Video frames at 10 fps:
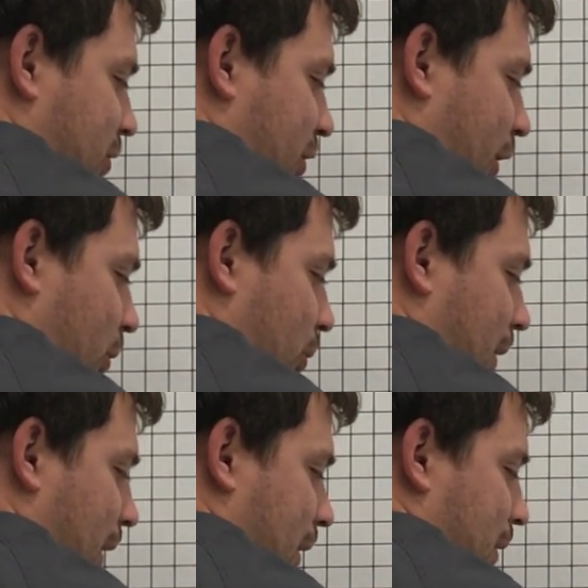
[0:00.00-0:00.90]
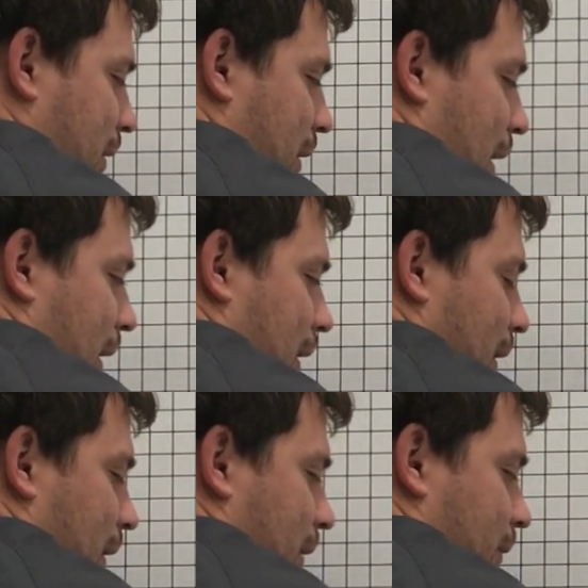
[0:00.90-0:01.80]
true. We get
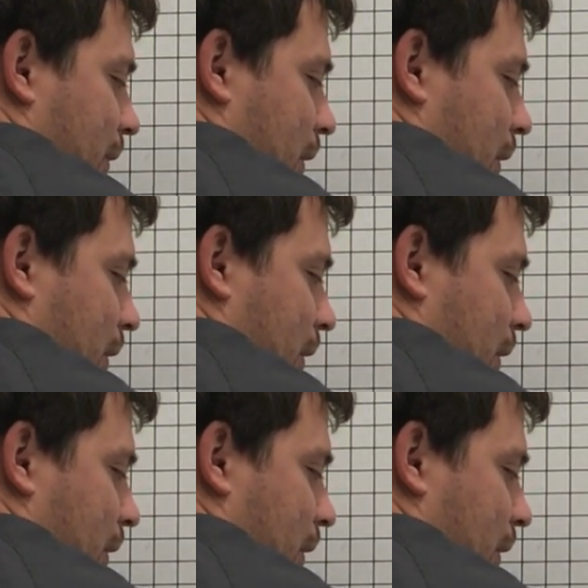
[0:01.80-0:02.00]
negative